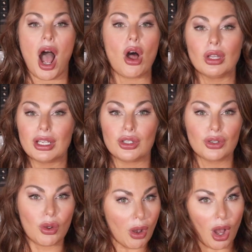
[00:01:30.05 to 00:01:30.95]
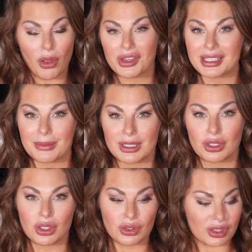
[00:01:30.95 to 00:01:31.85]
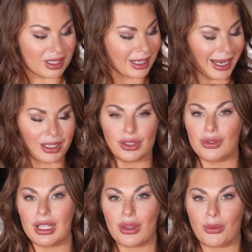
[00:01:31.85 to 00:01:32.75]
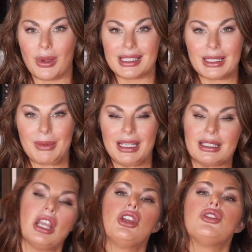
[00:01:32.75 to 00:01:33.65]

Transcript: I'll let you know all the substitutions and I can do the other recipes.